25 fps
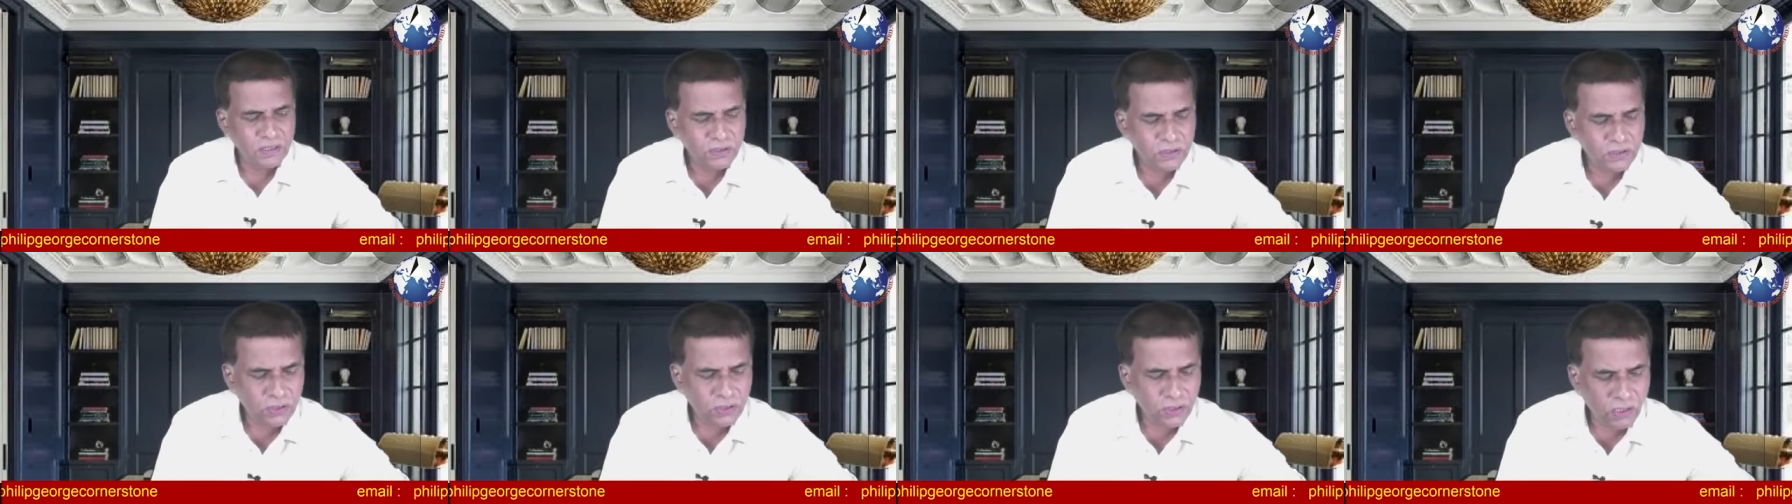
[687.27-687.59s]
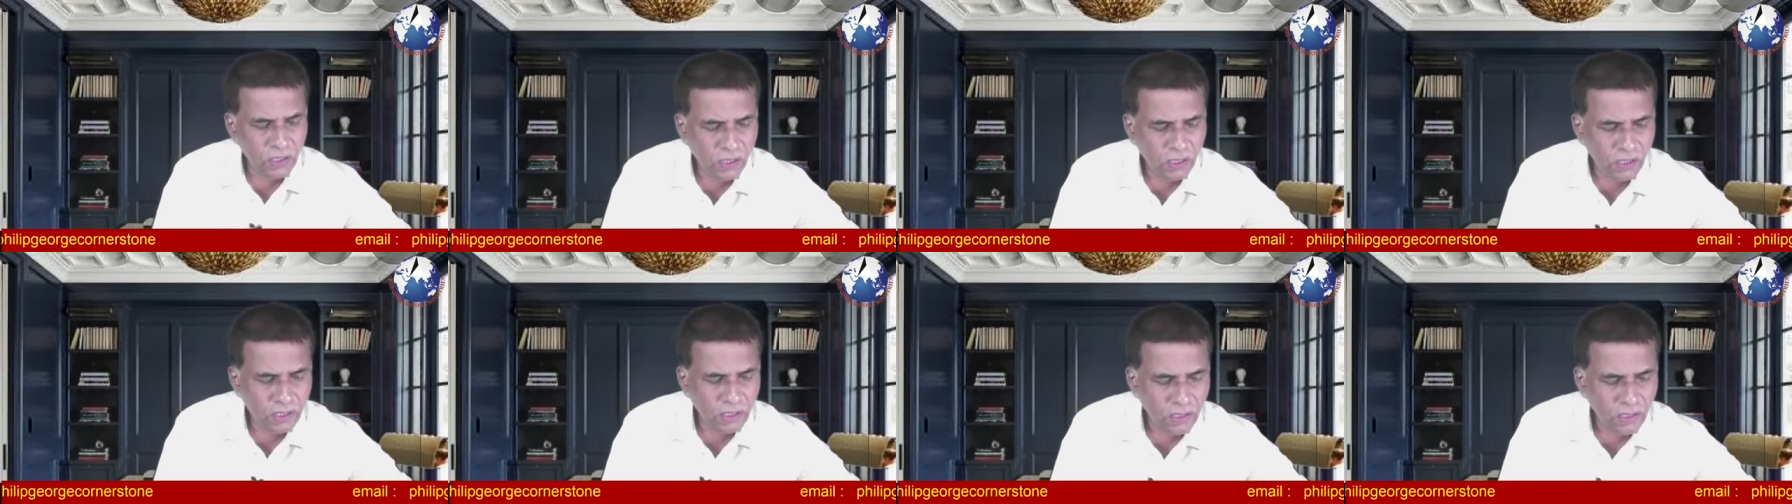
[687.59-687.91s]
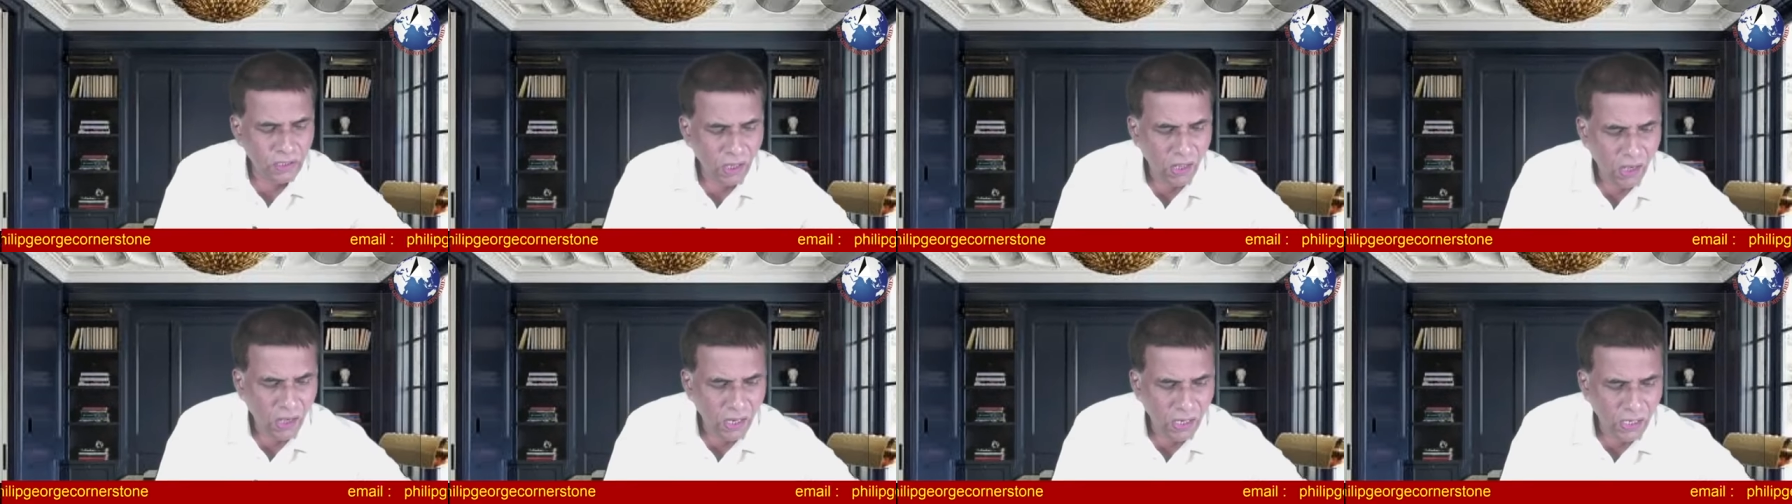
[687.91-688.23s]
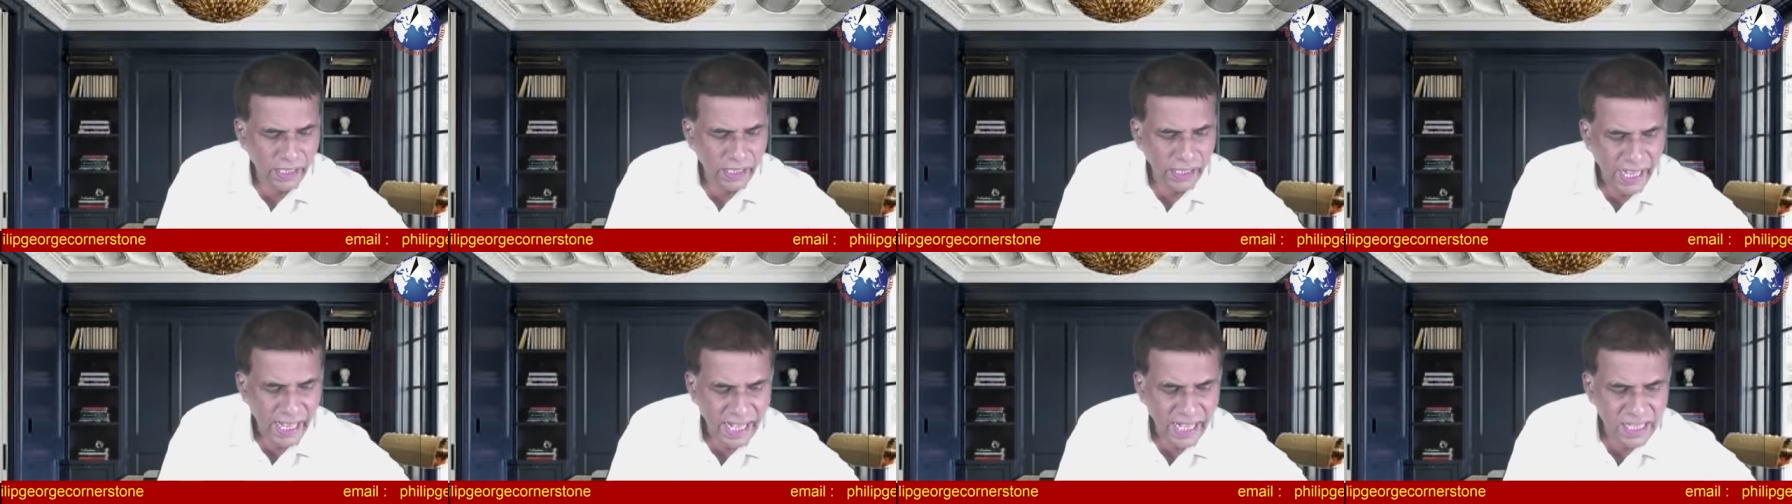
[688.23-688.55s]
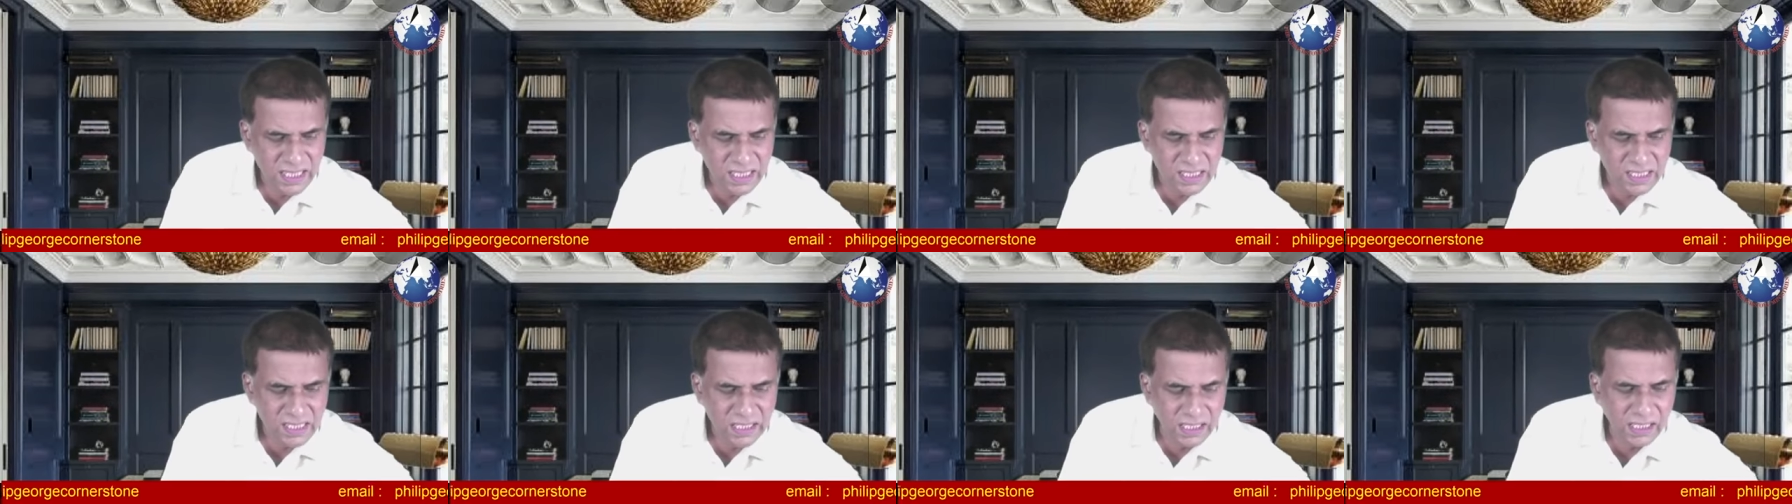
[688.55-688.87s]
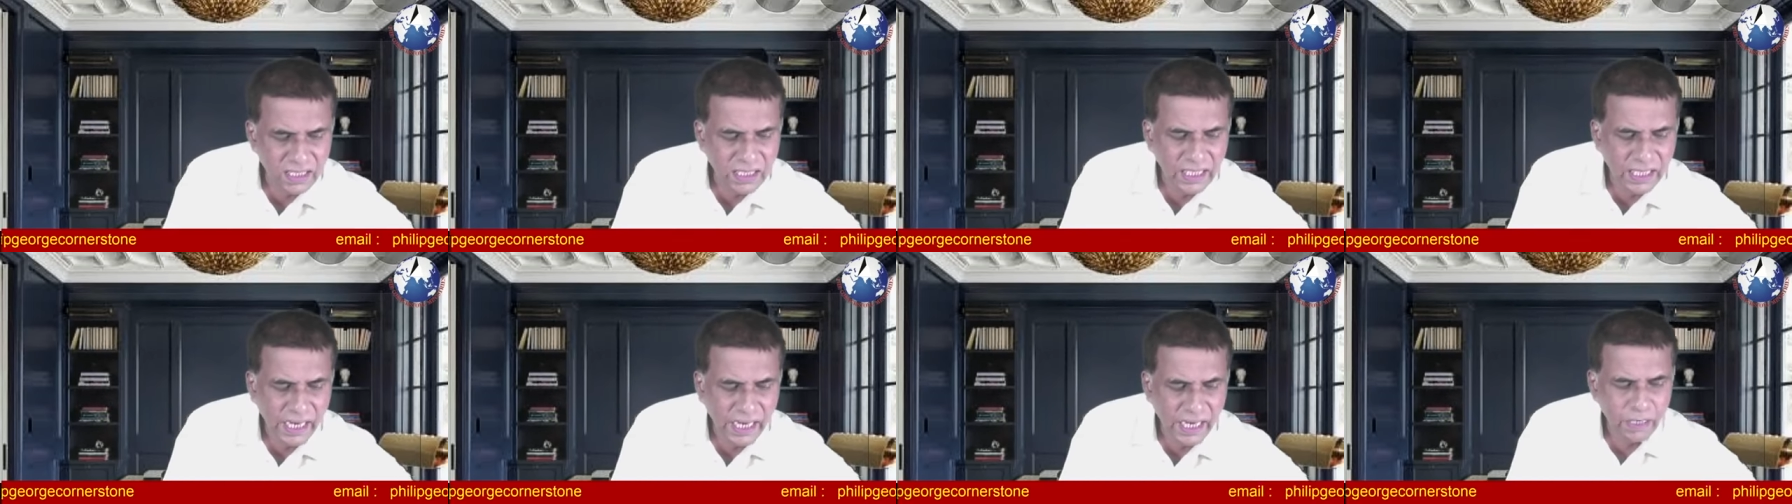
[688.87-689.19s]
so lord has
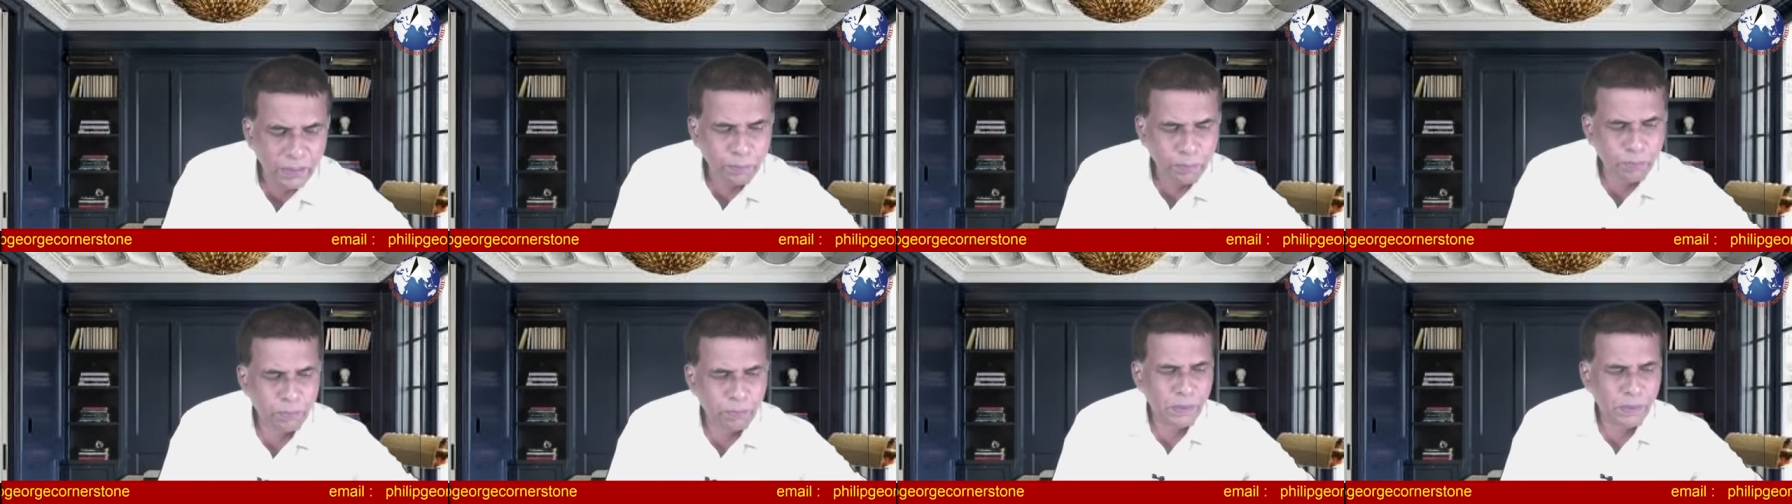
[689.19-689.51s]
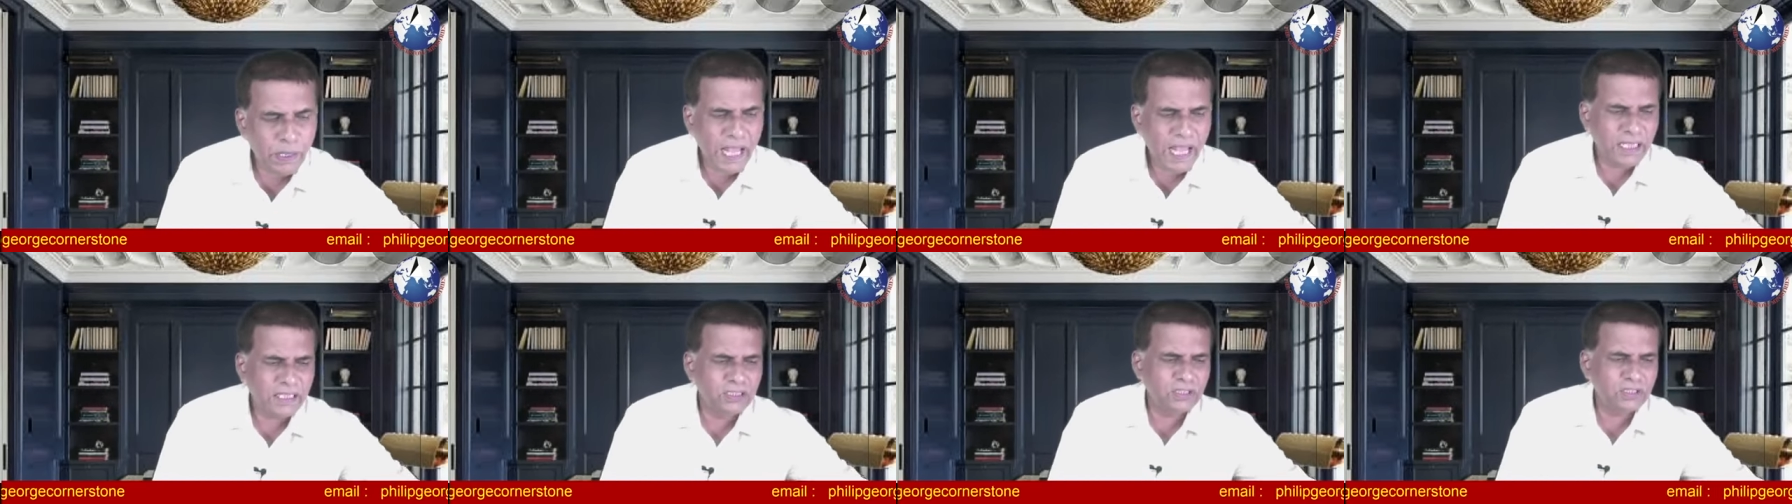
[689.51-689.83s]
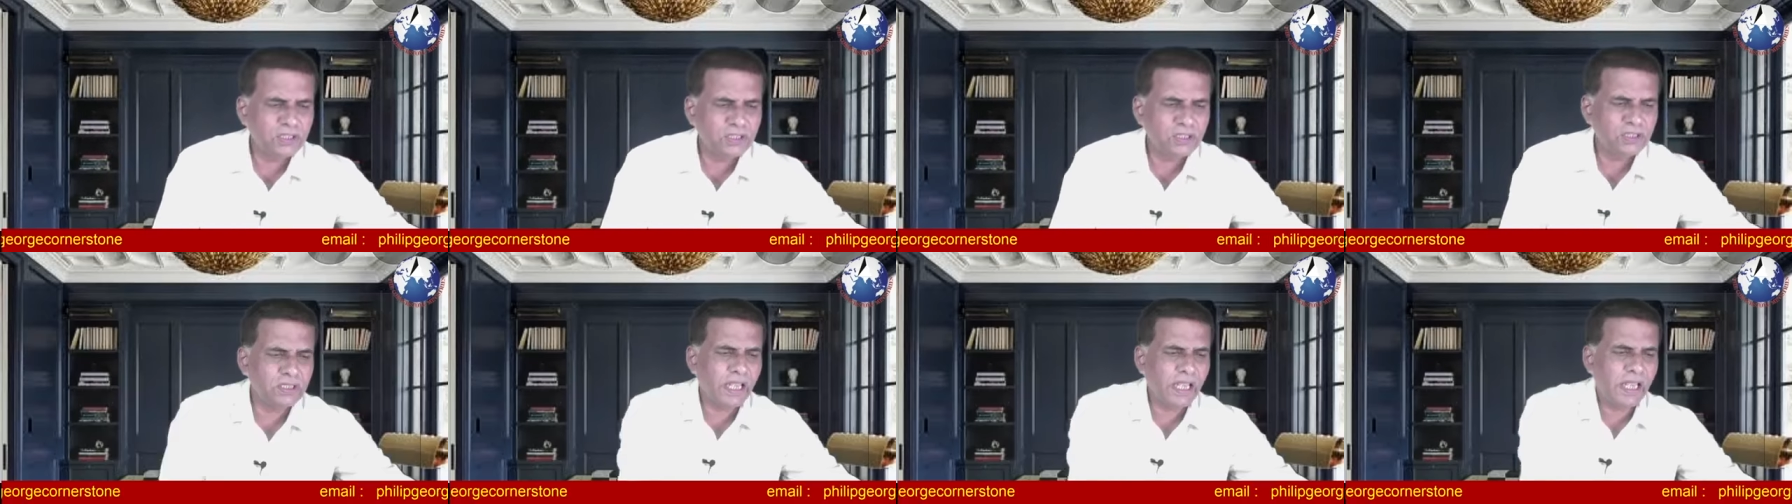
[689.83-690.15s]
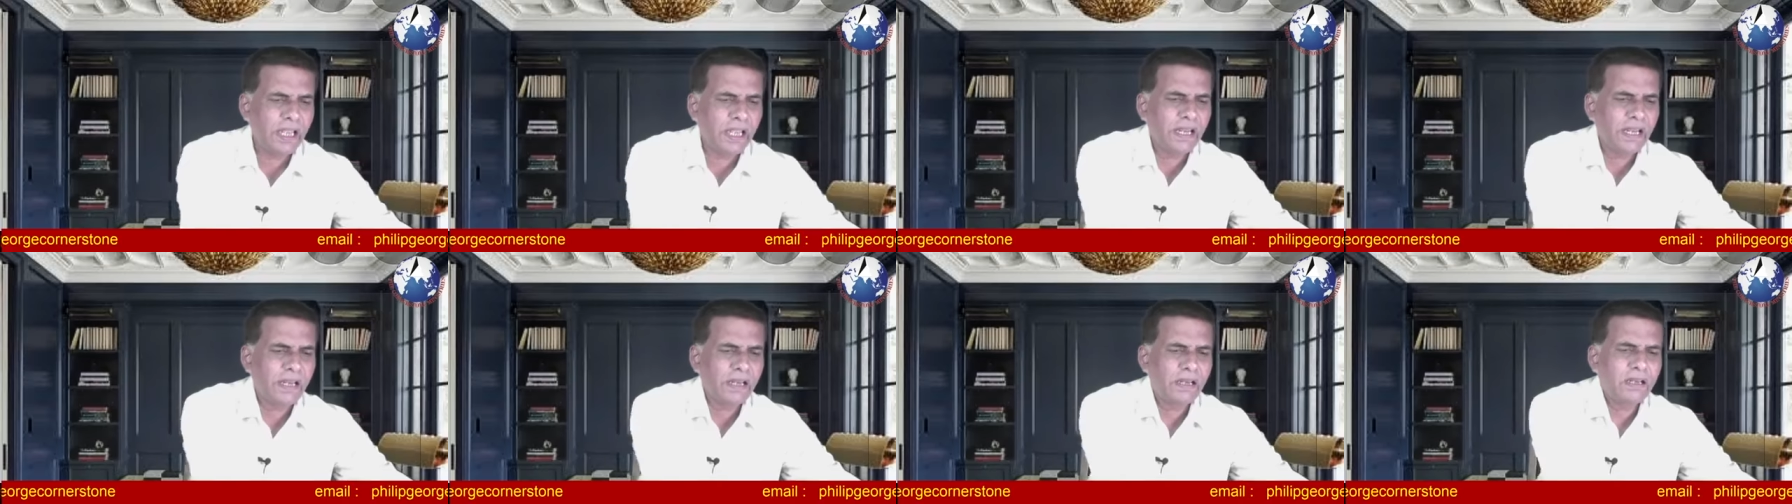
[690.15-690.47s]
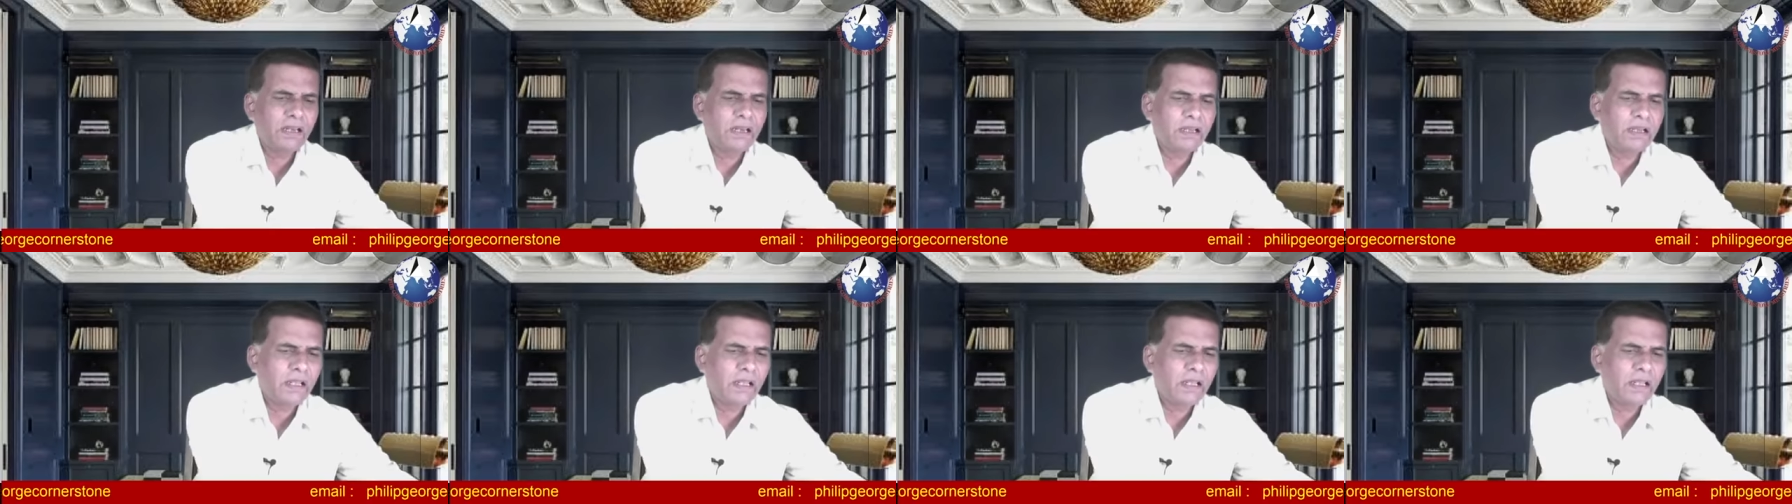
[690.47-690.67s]
great plans in